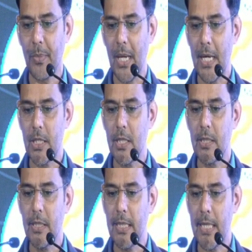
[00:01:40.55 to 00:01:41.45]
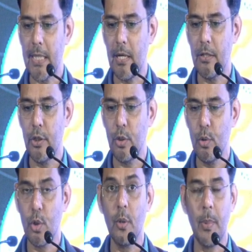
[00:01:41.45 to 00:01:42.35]
adjusted hazard ratio
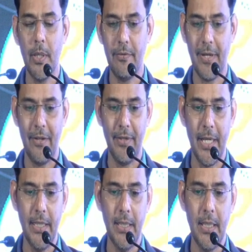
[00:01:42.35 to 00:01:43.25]
0.59.